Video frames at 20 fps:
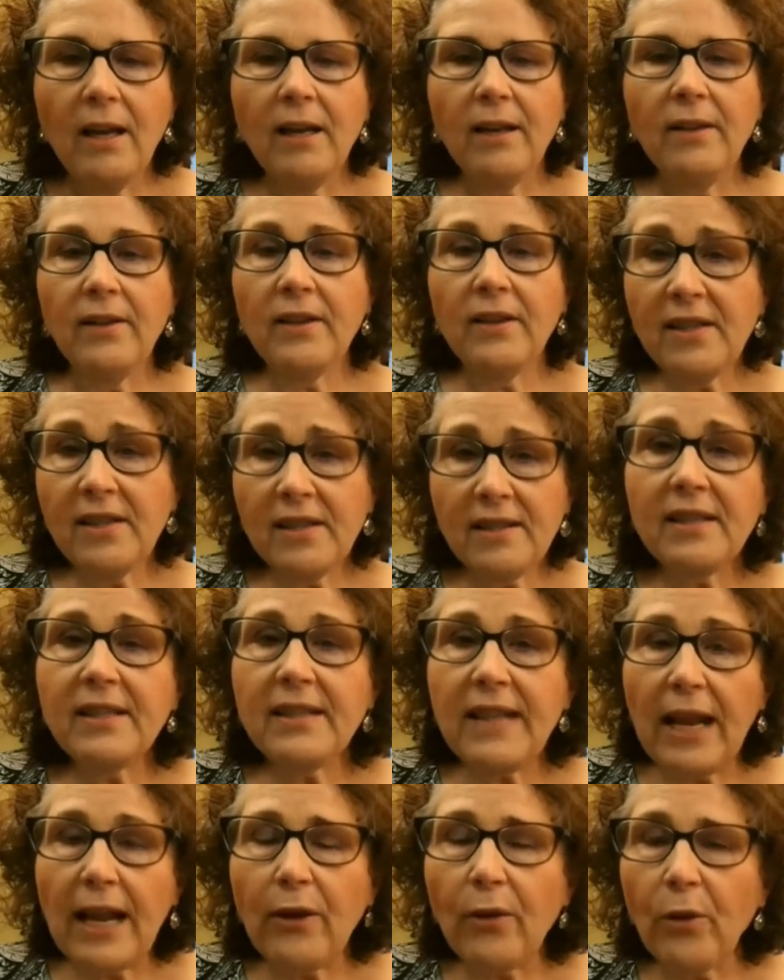This is the
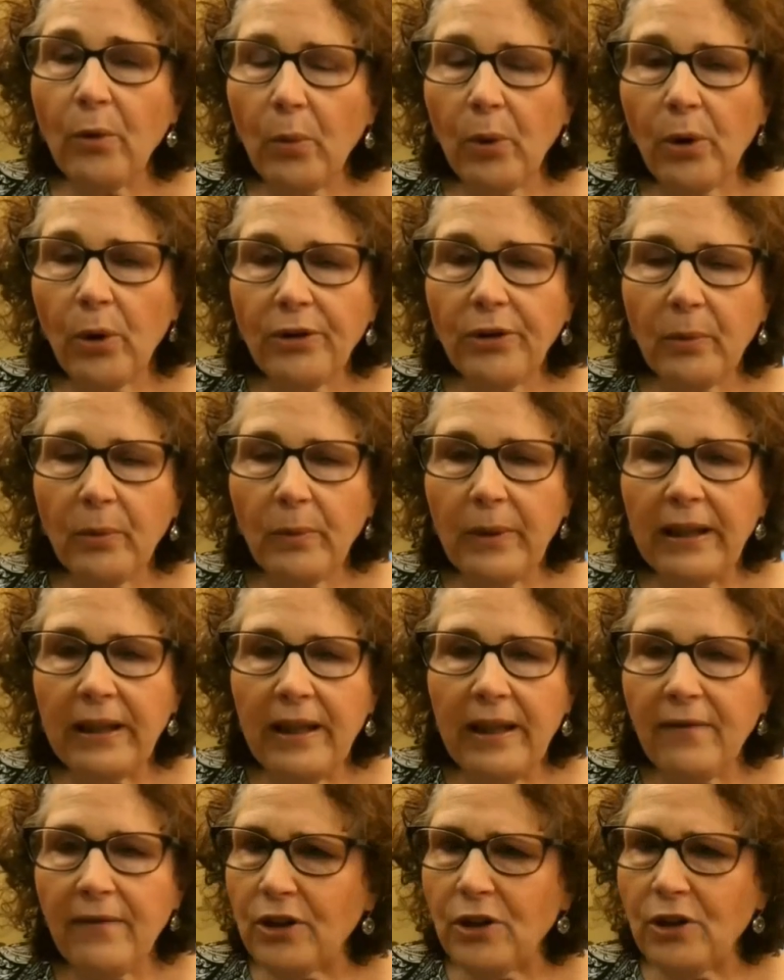state of the world that we
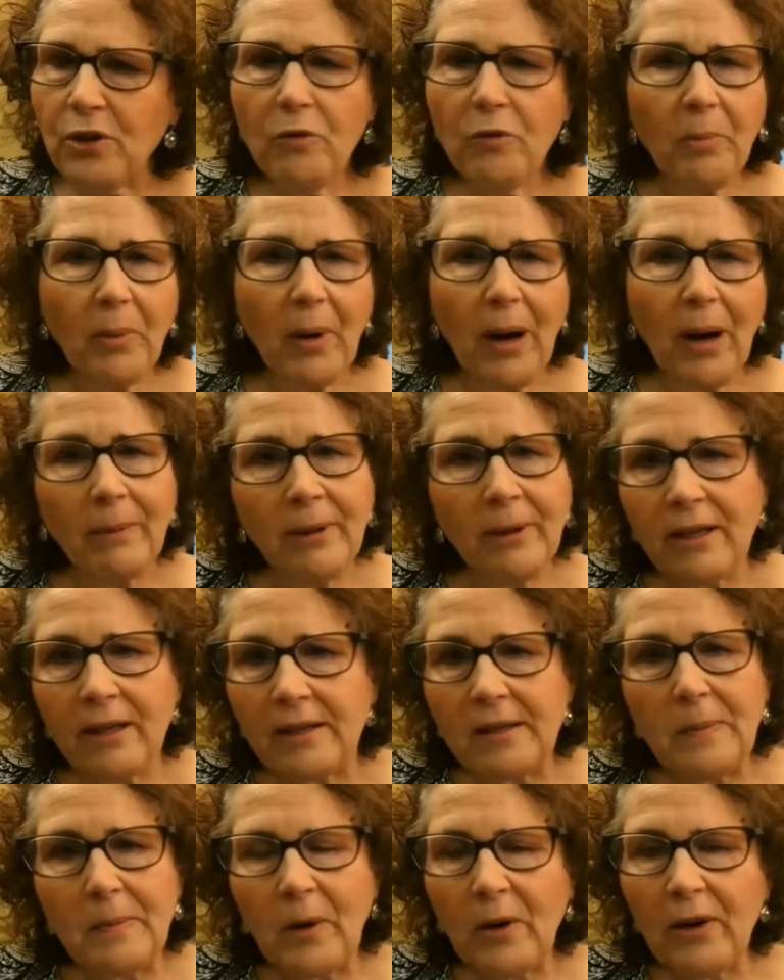live in. You've probably
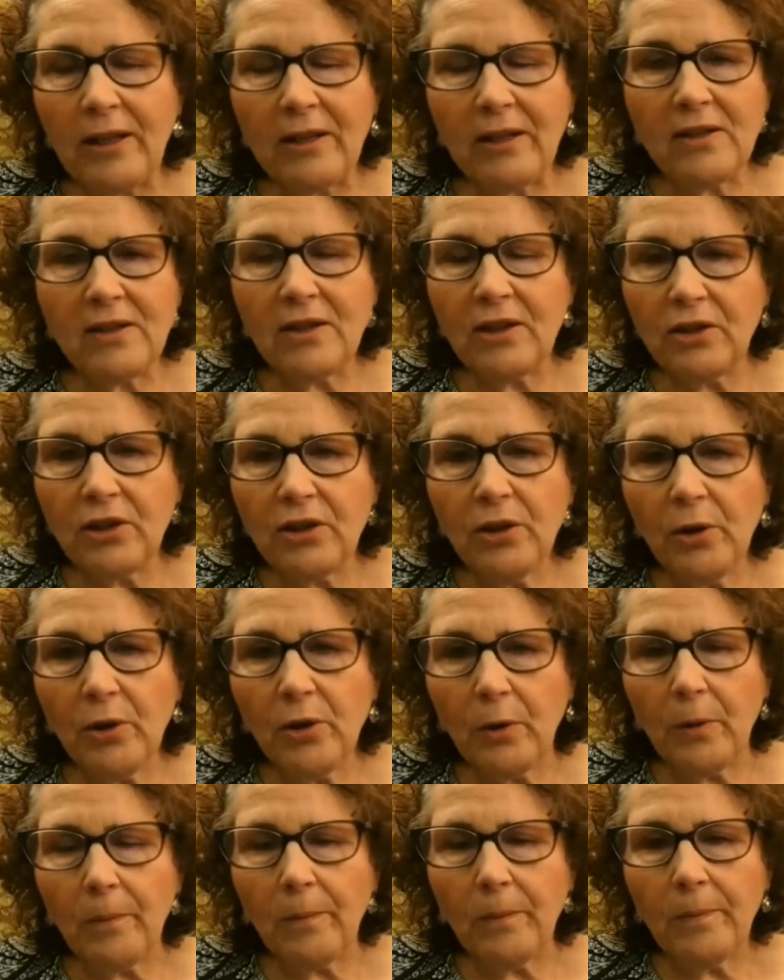experienced it
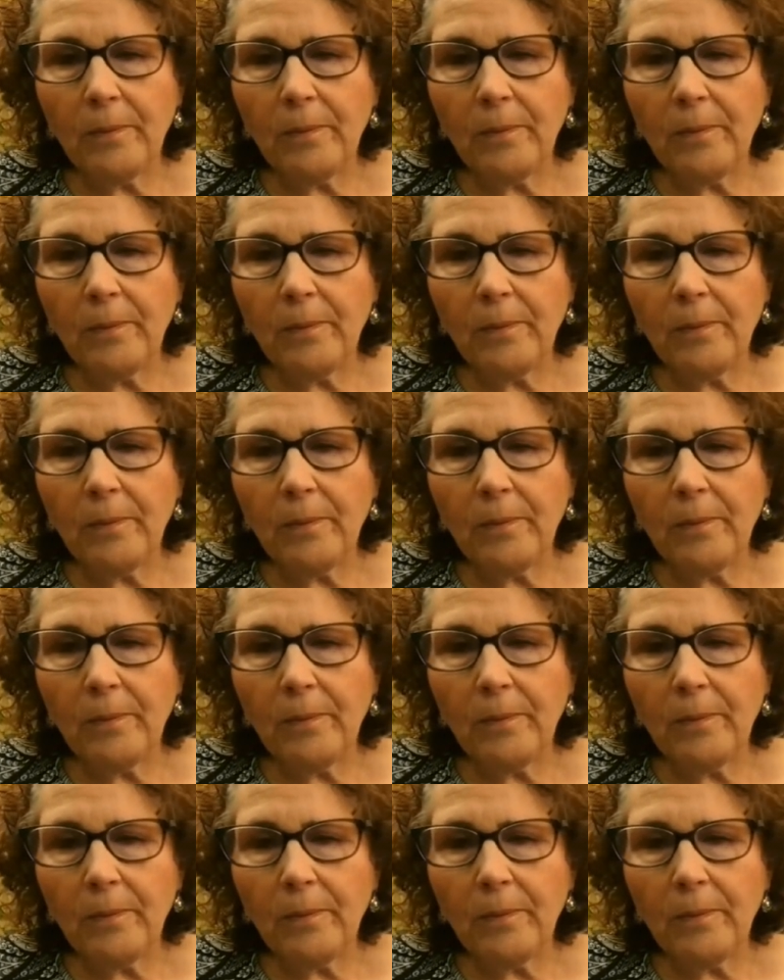too.